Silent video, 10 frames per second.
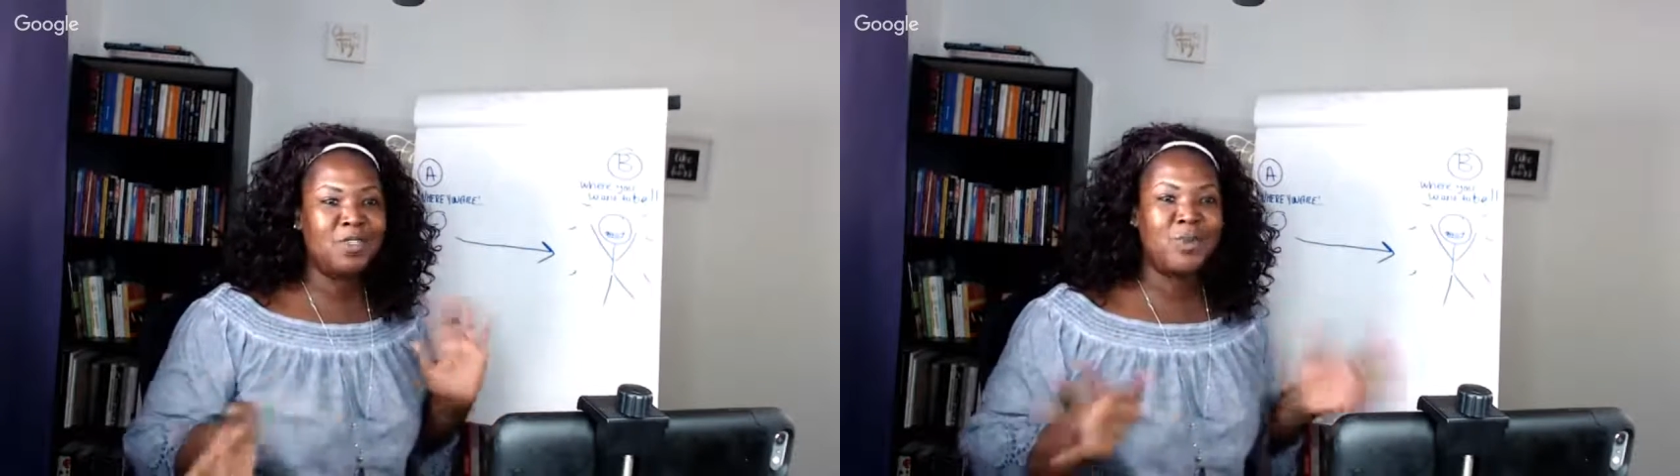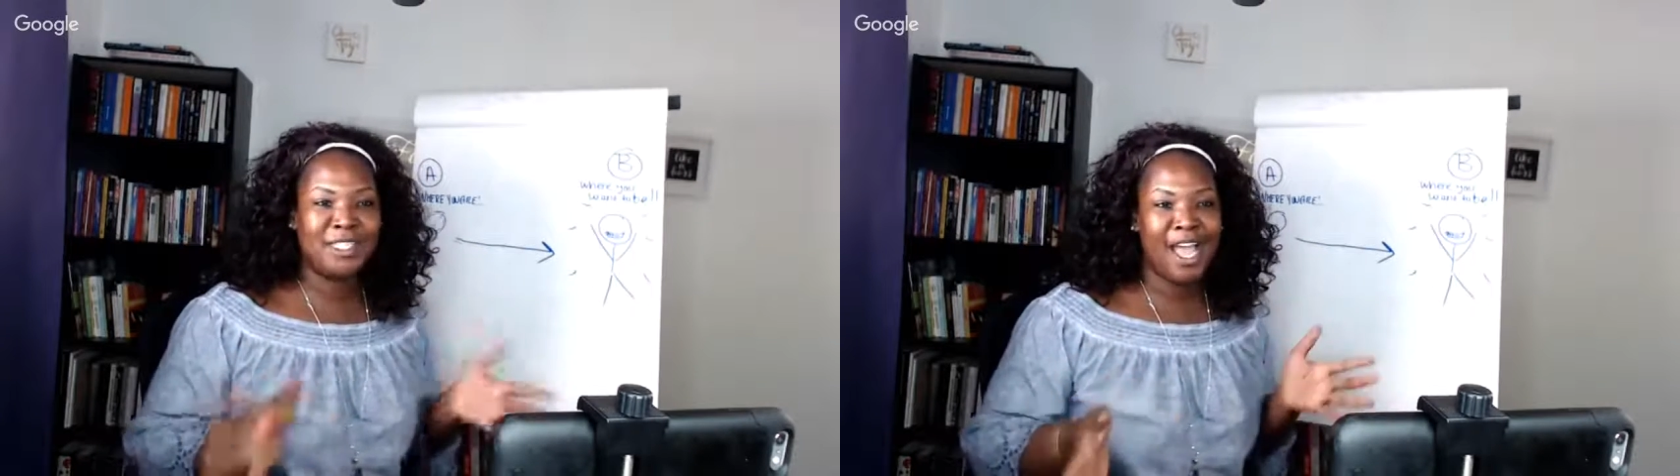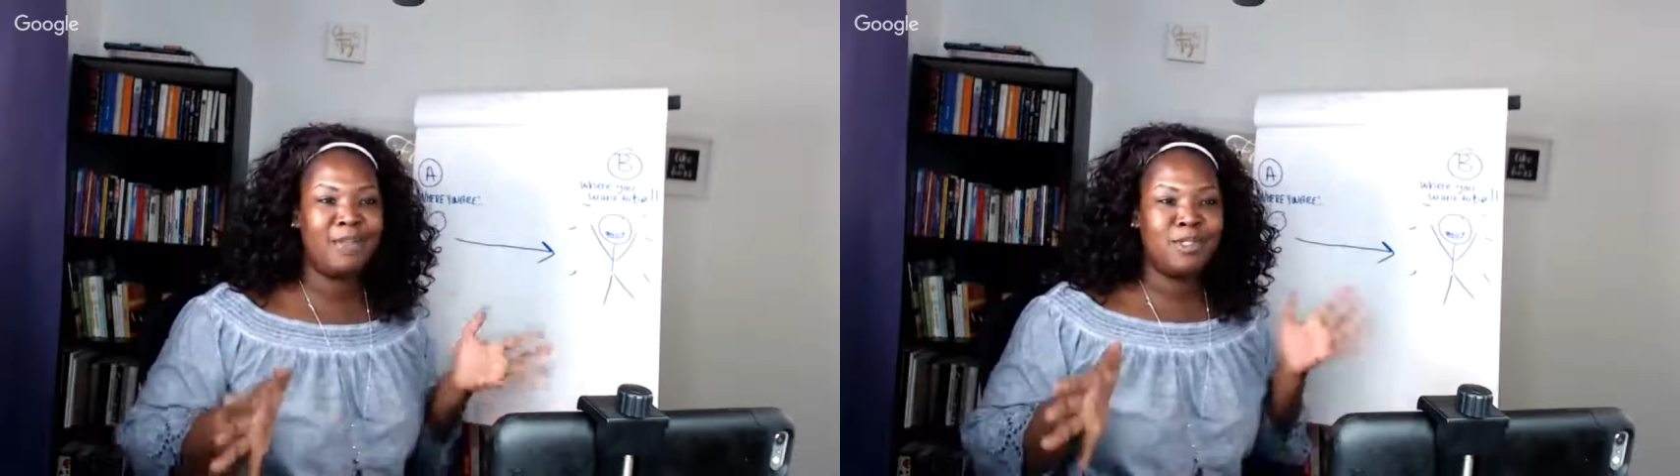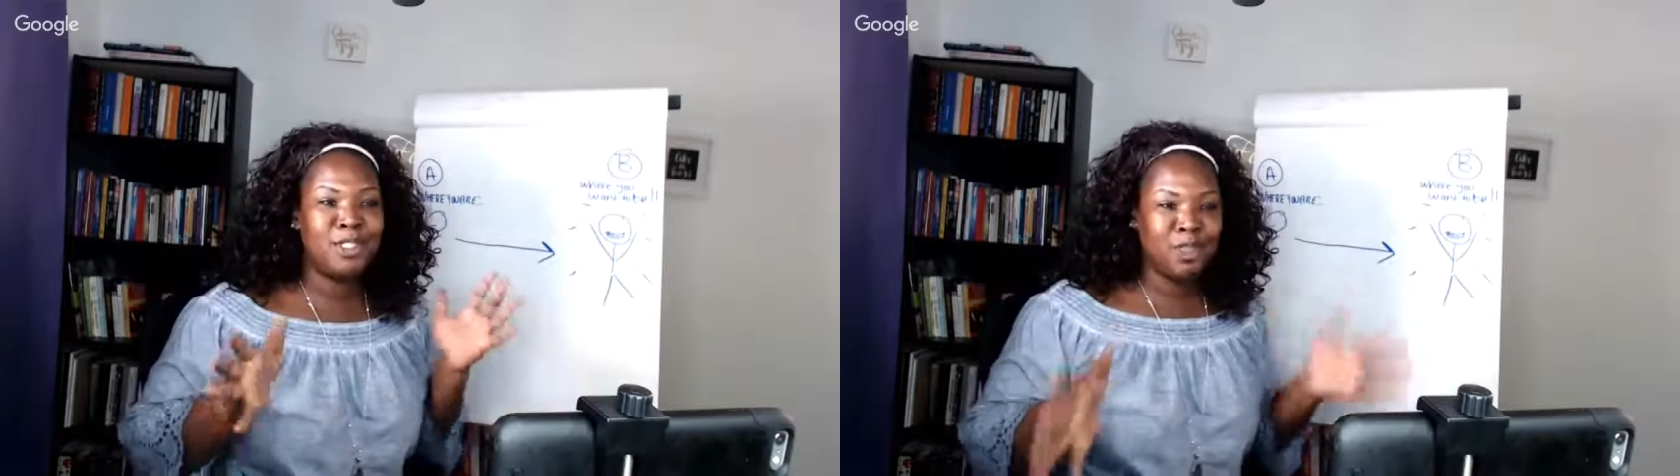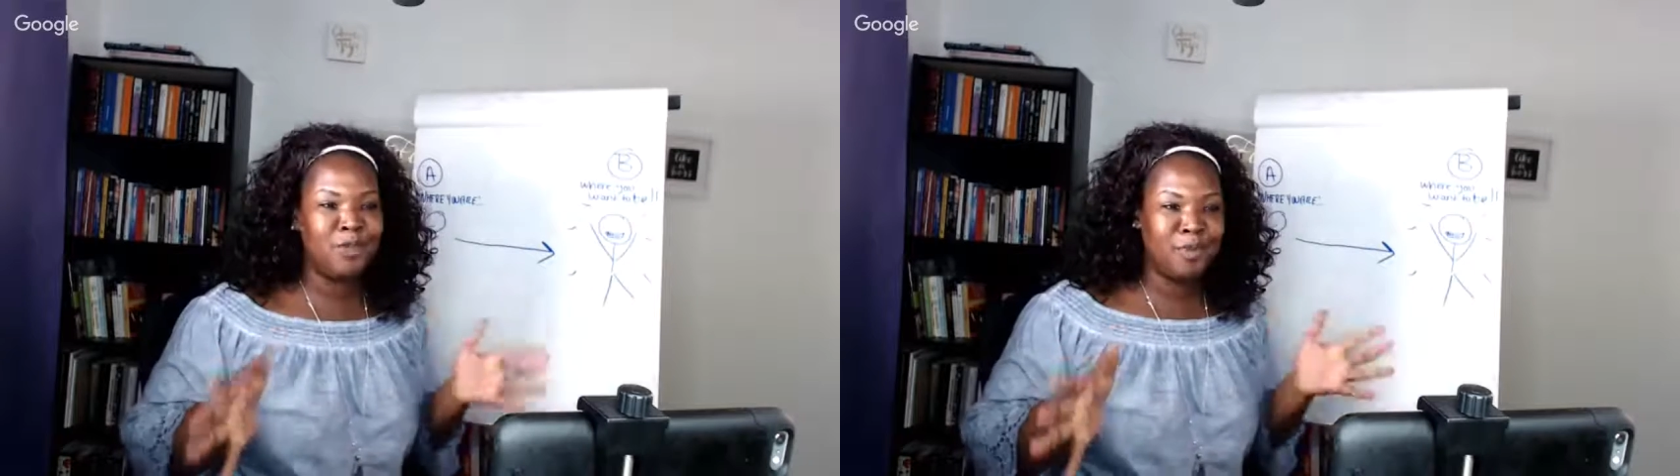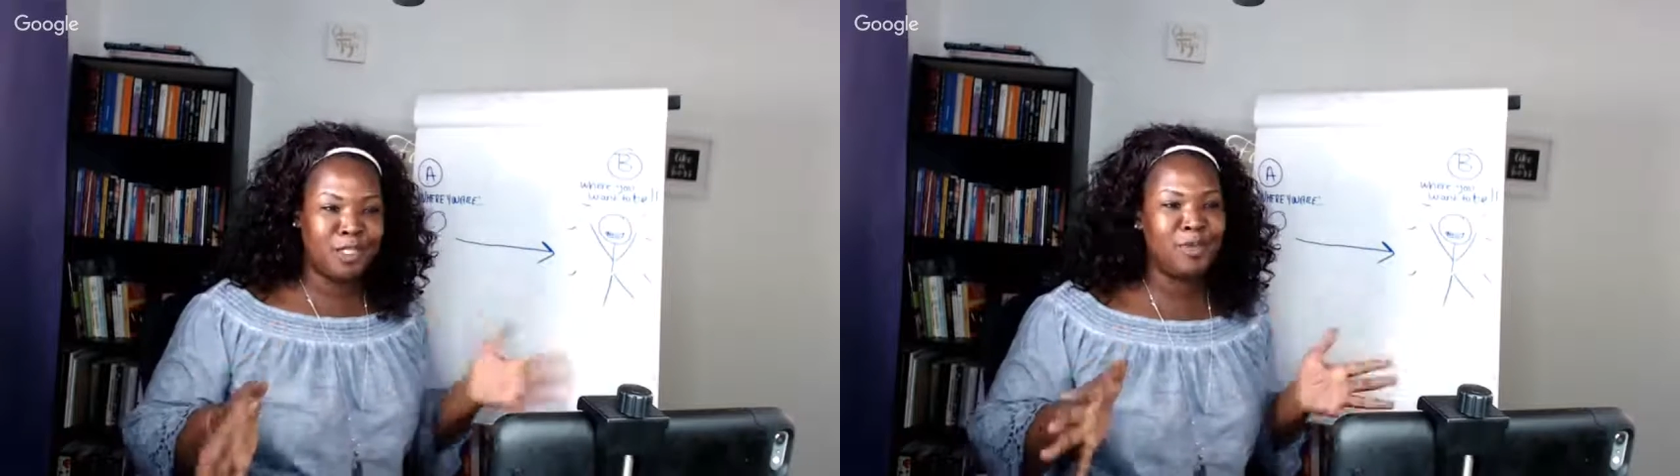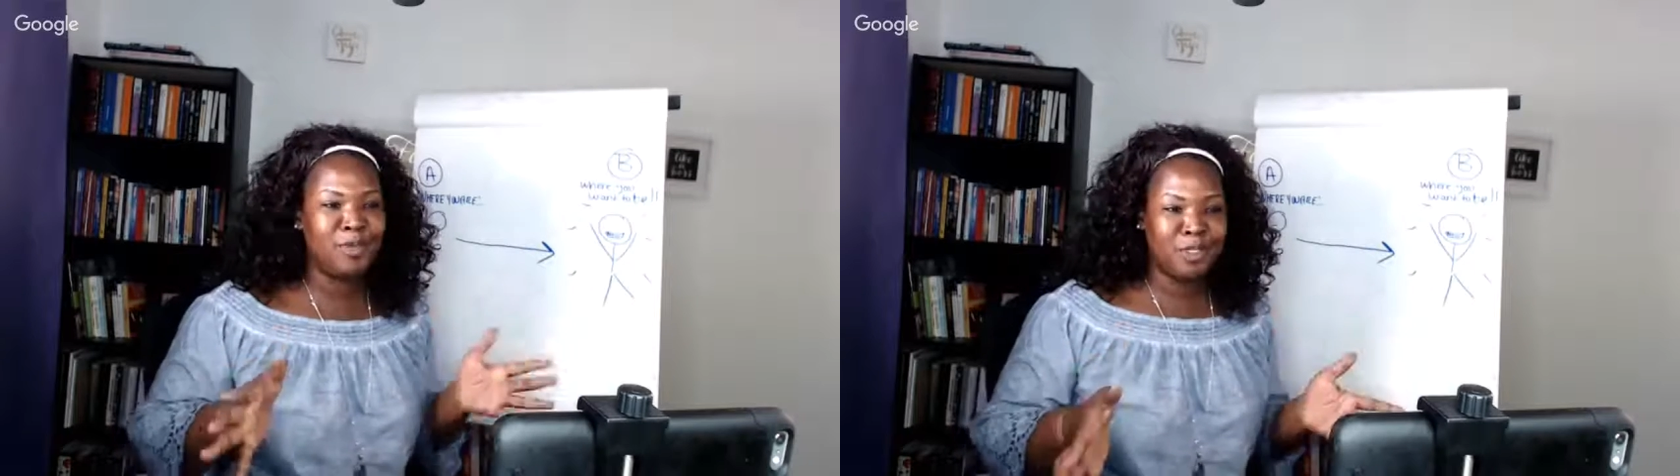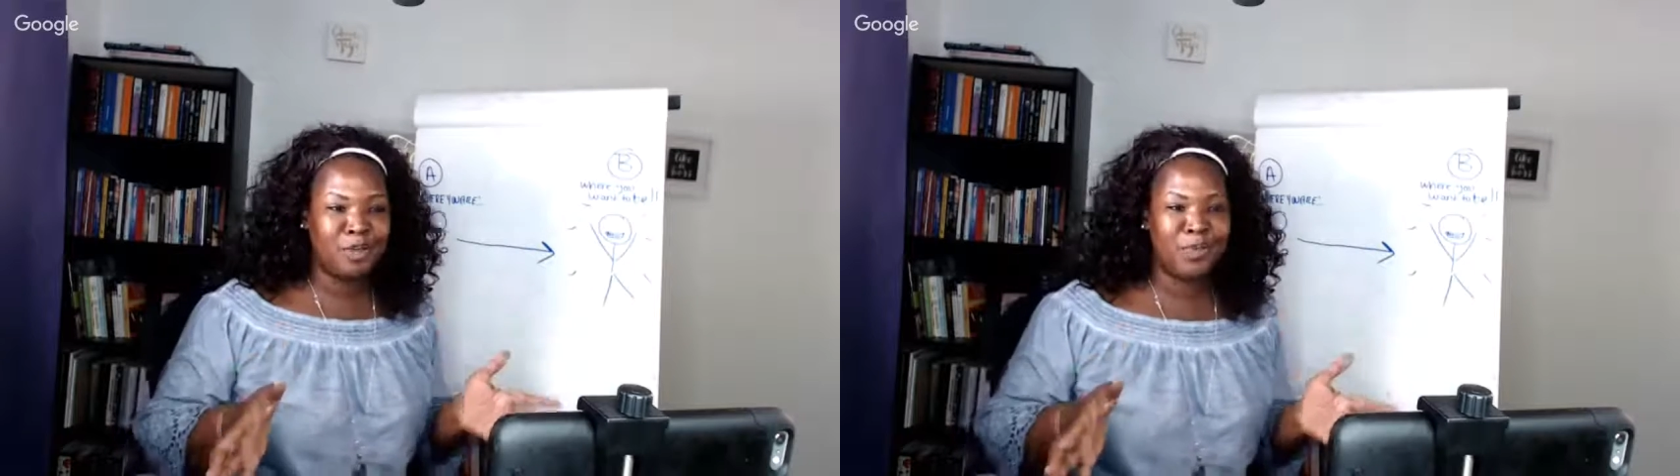which I'm super duper
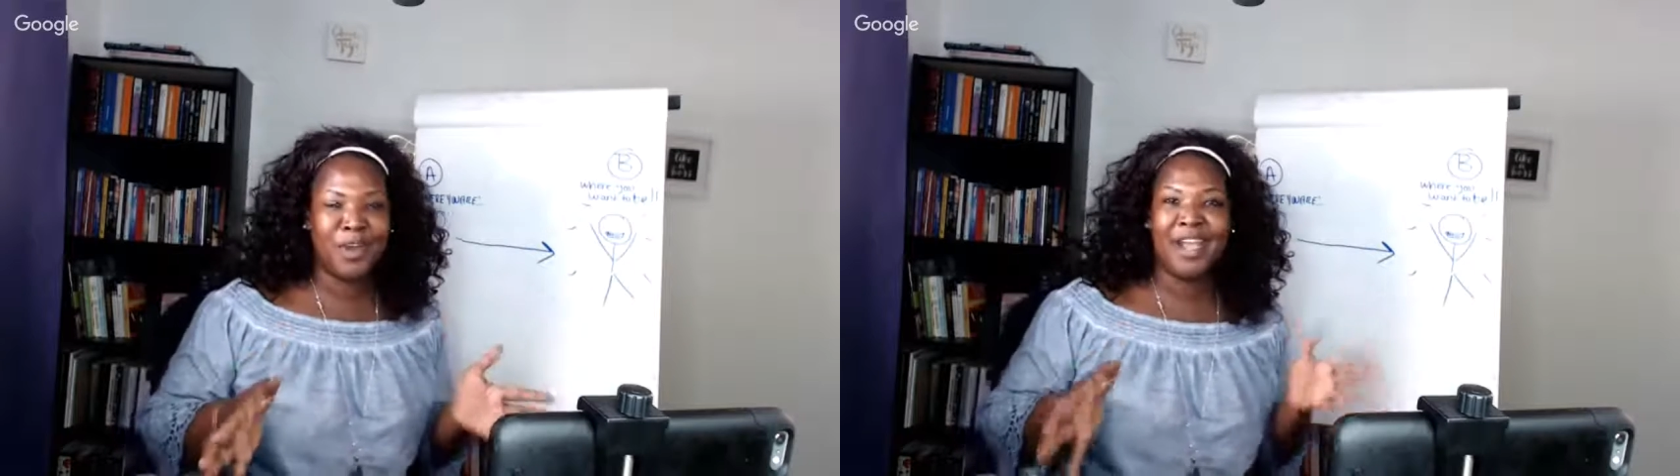duper